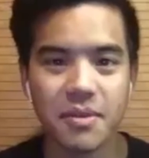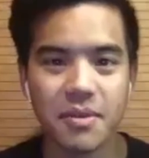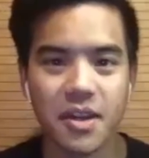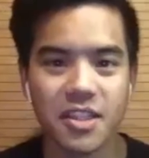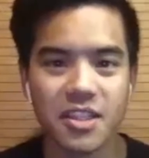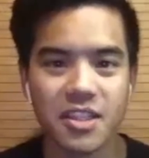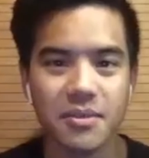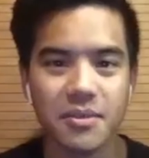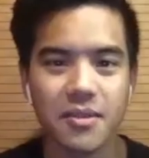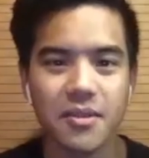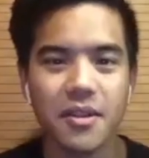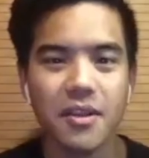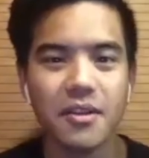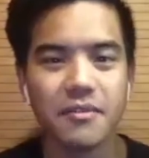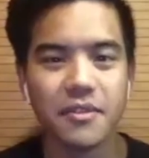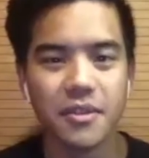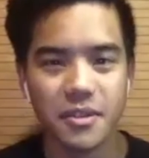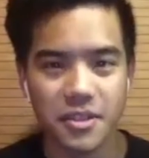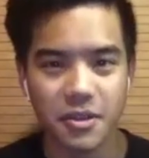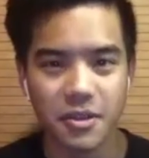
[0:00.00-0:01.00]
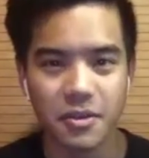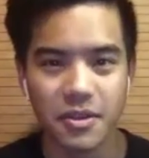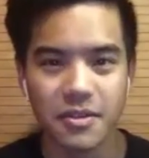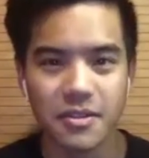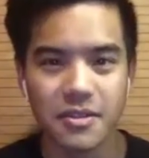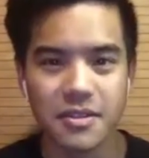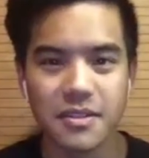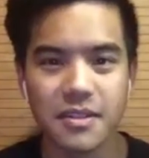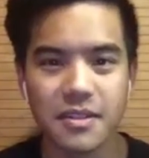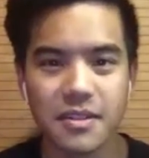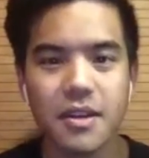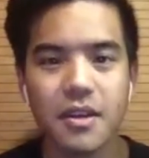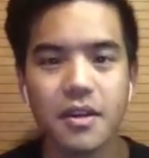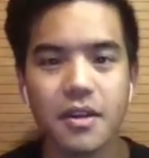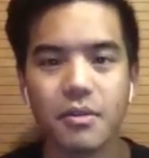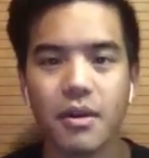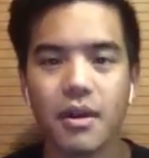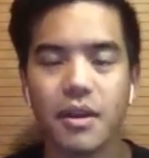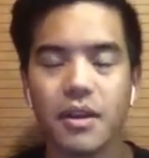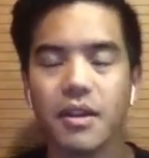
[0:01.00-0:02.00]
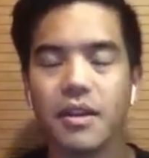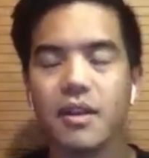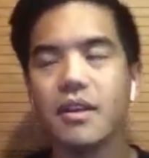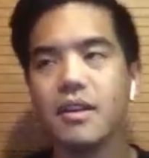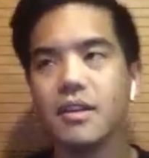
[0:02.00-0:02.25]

possible of their tokens right